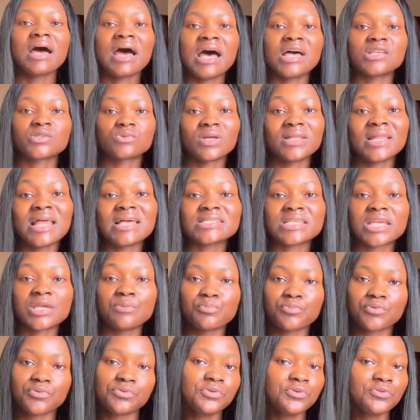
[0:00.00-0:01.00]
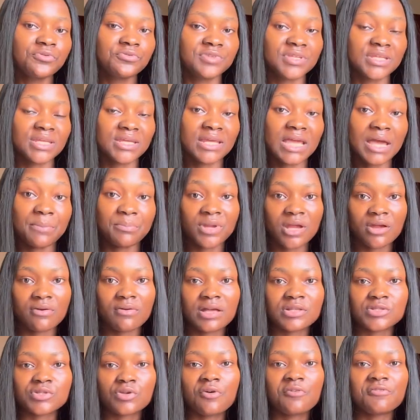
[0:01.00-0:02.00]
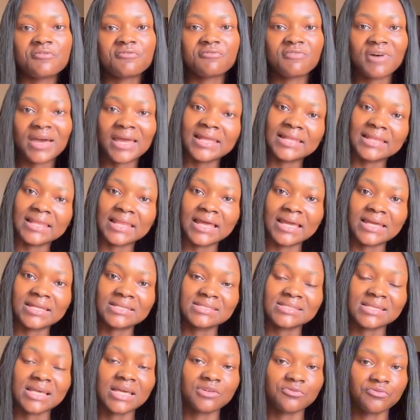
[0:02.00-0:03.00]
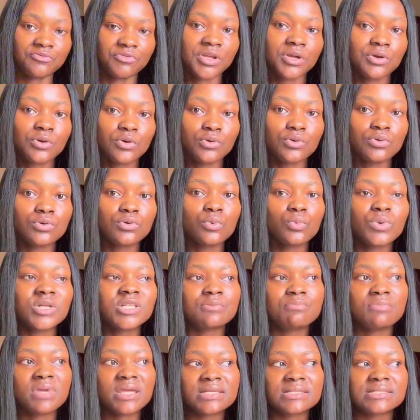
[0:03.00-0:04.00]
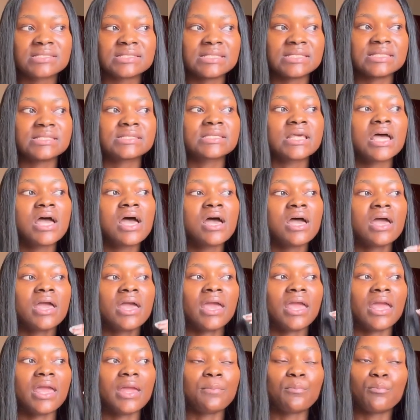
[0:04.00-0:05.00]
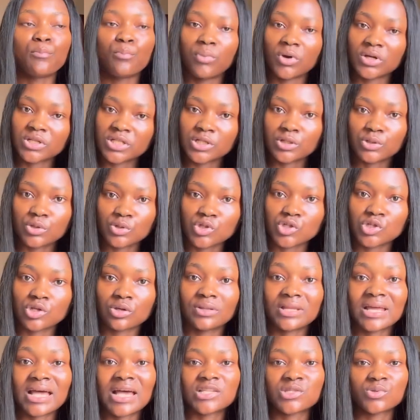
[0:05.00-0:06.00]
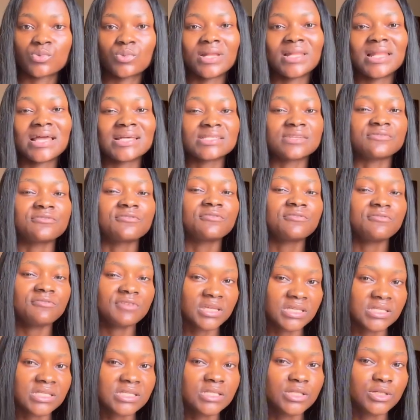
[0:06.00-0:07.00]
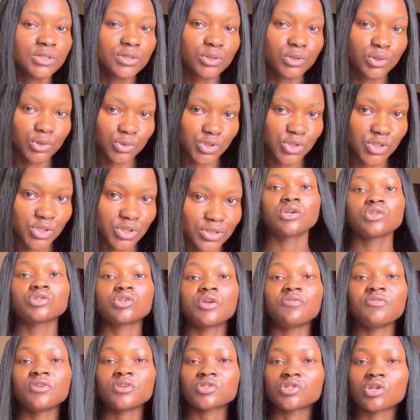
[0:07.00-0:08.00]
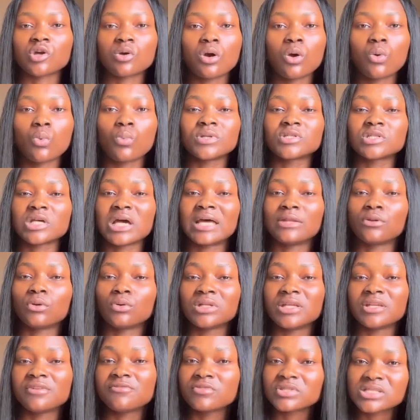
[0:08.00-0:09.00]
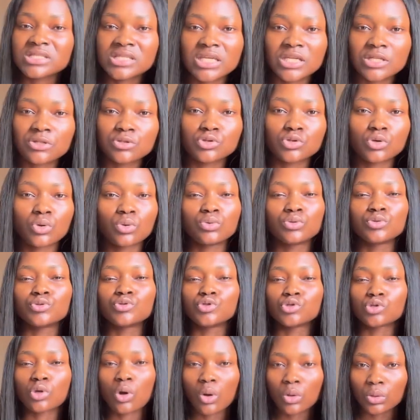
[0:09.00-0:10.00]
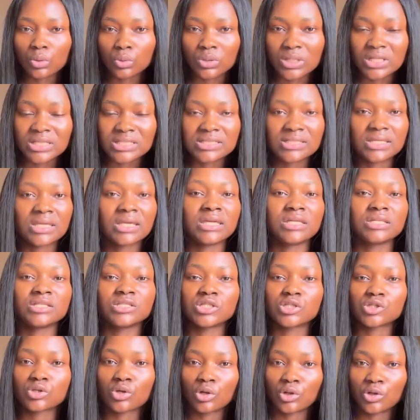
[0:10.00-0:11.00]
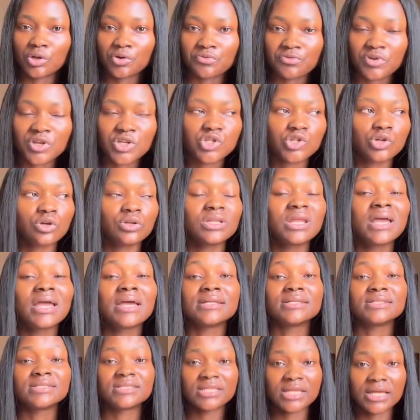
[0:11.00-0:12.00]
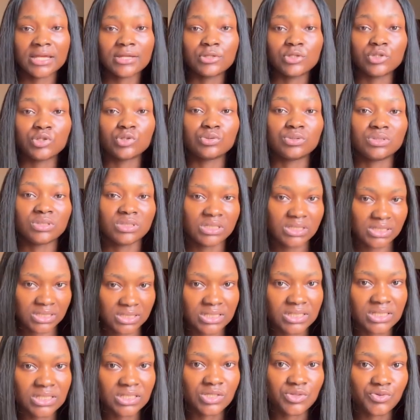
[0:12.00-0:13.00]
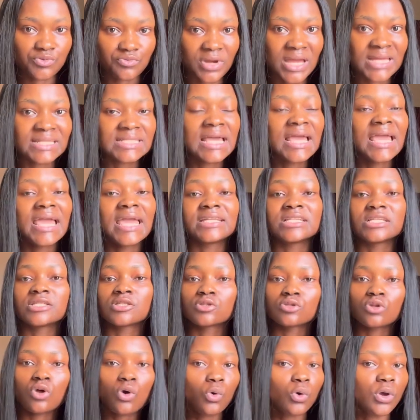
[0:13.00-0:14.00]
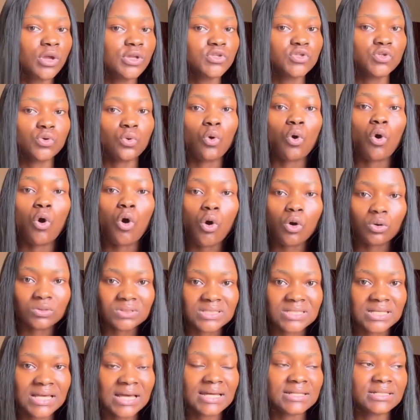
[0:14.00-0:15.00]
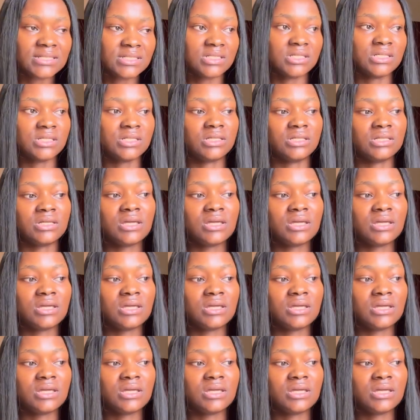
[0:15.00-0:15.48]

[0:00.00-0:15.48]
as well as improve the appearance of fine lines and wrinkle which makes this a body lotion as well as a face lotion so if you're someone with an uneven skin tone dull looking skin discoloration then you need this right it is not going to alter the